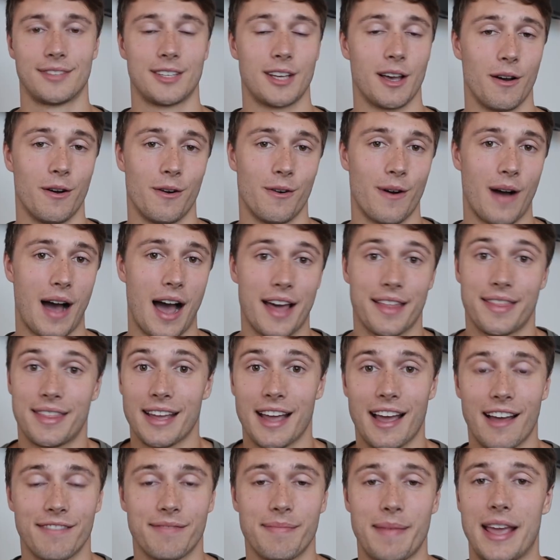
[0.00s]
So I
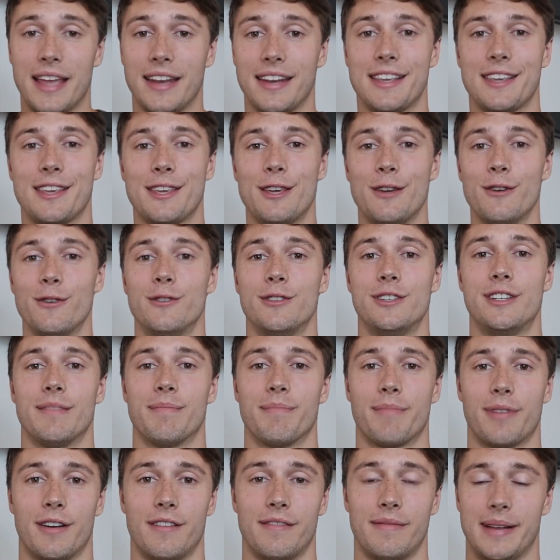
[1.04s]
think I've made huge
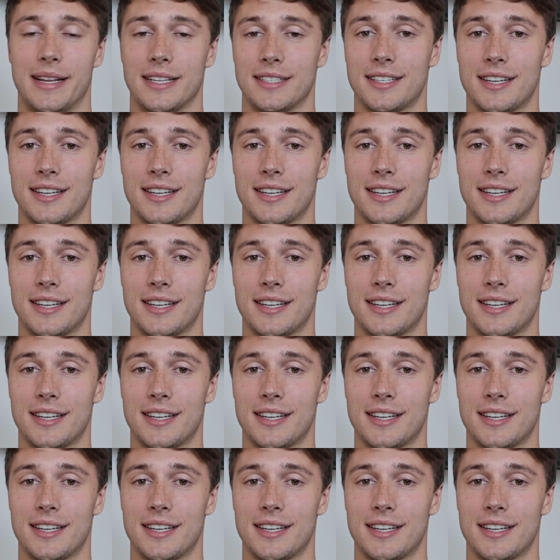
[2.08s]
improvements